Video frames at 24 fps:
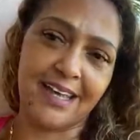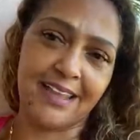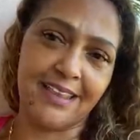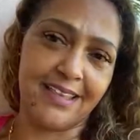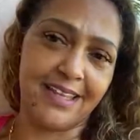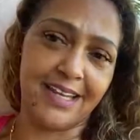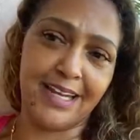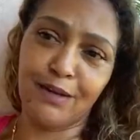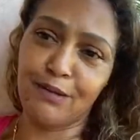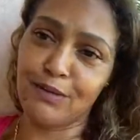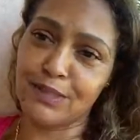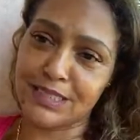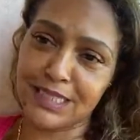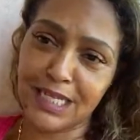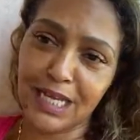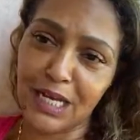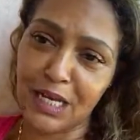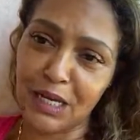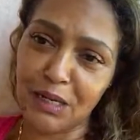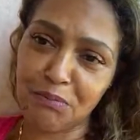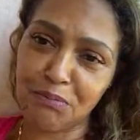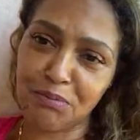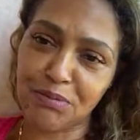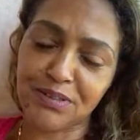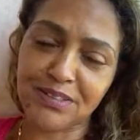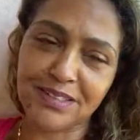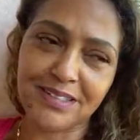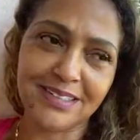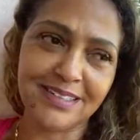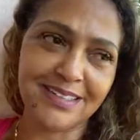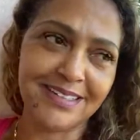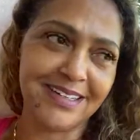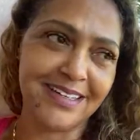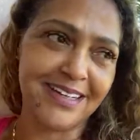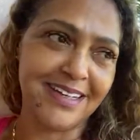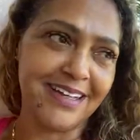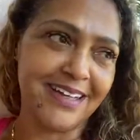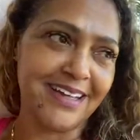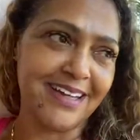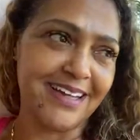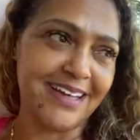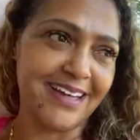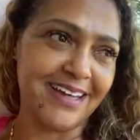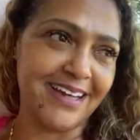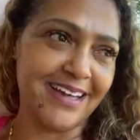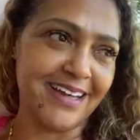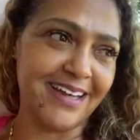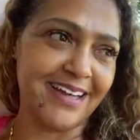then I was up
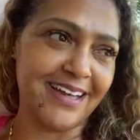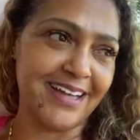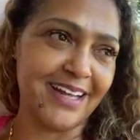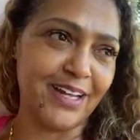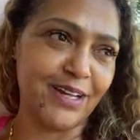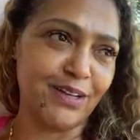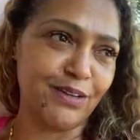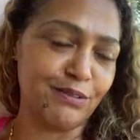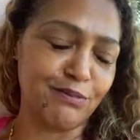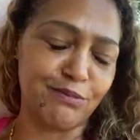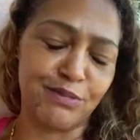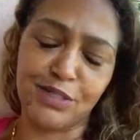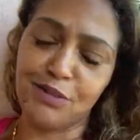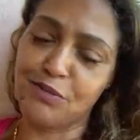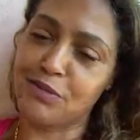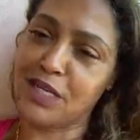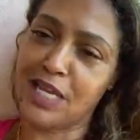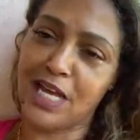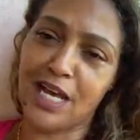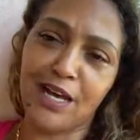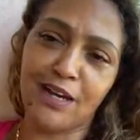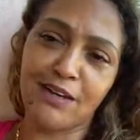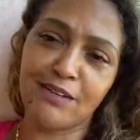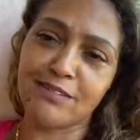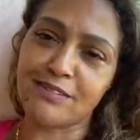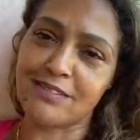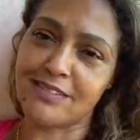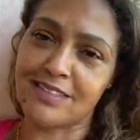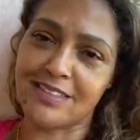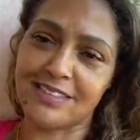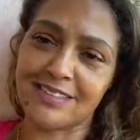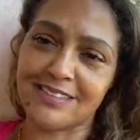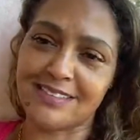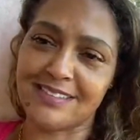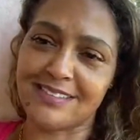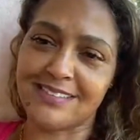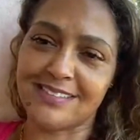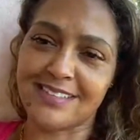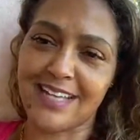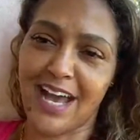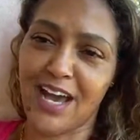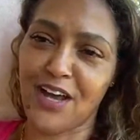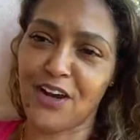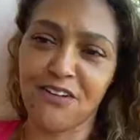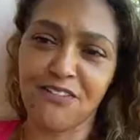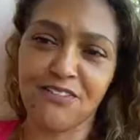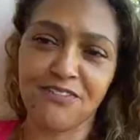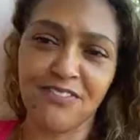and we went out and
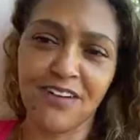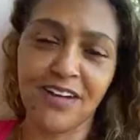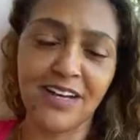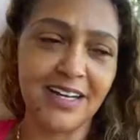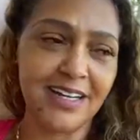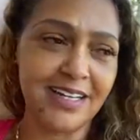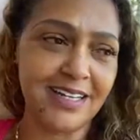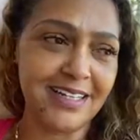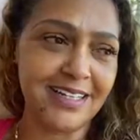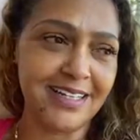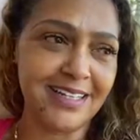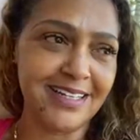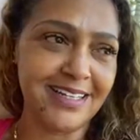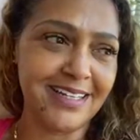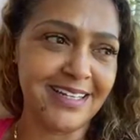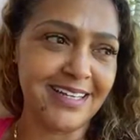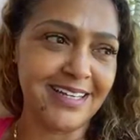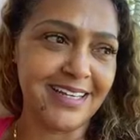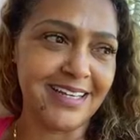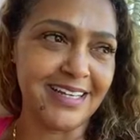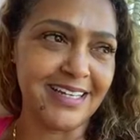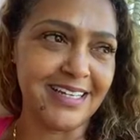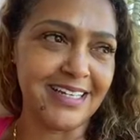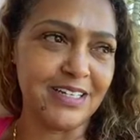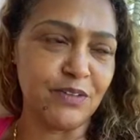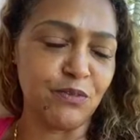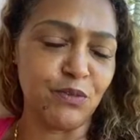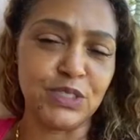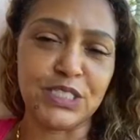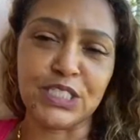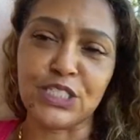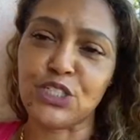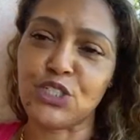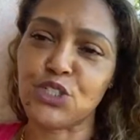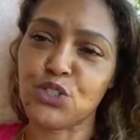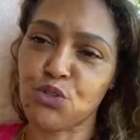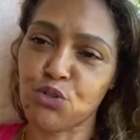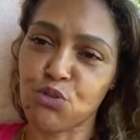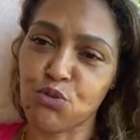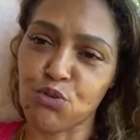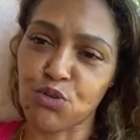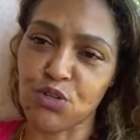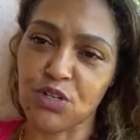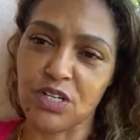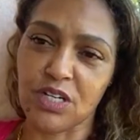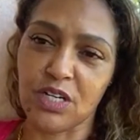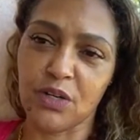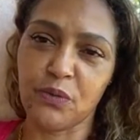had our fun. We did a
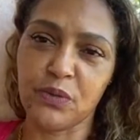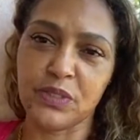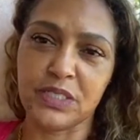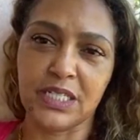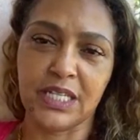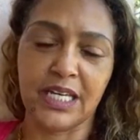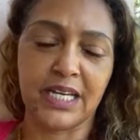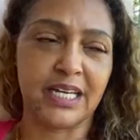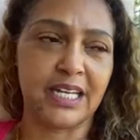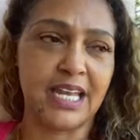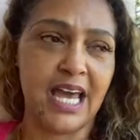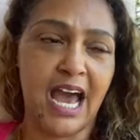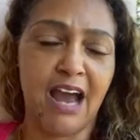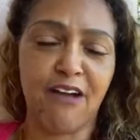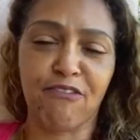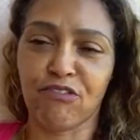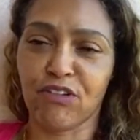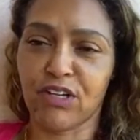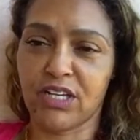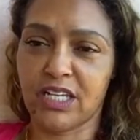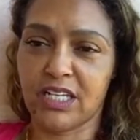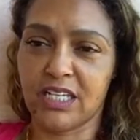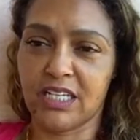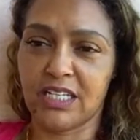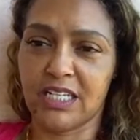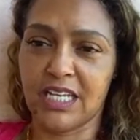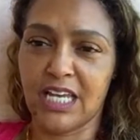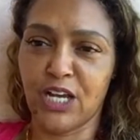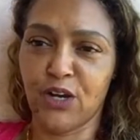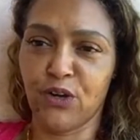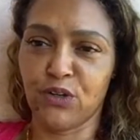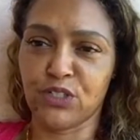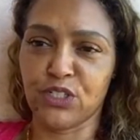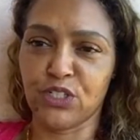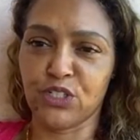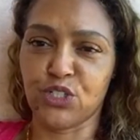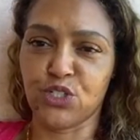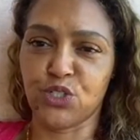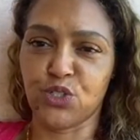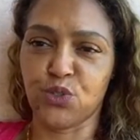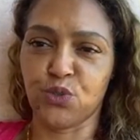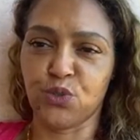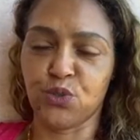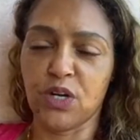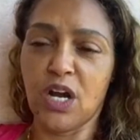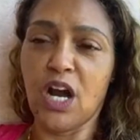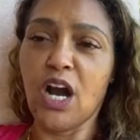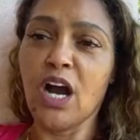tour. We did like an African heritage
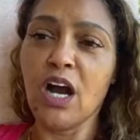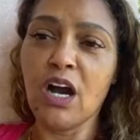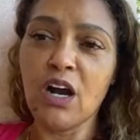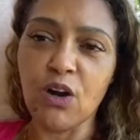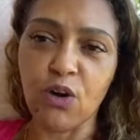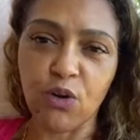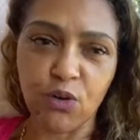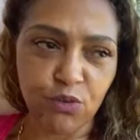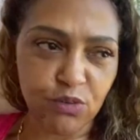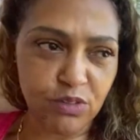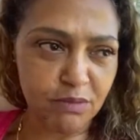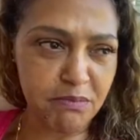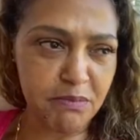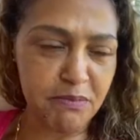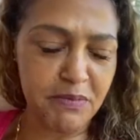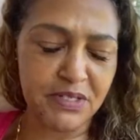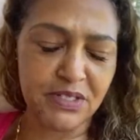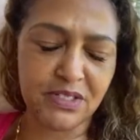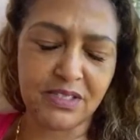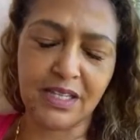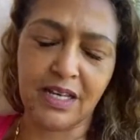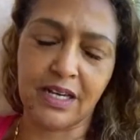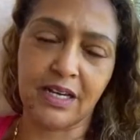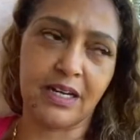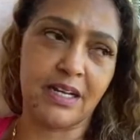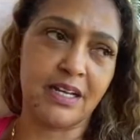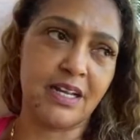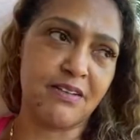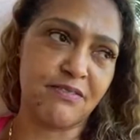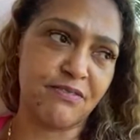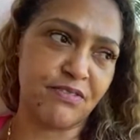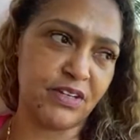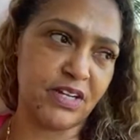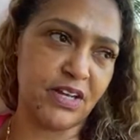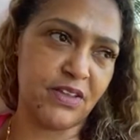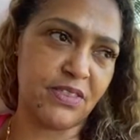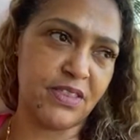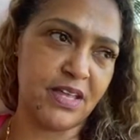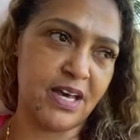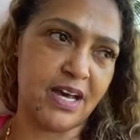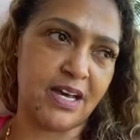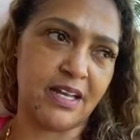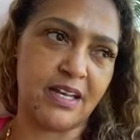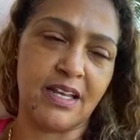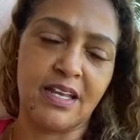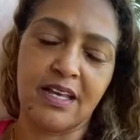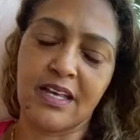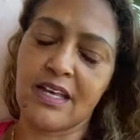tour. Oh, we mentioned that. How did I not forget that?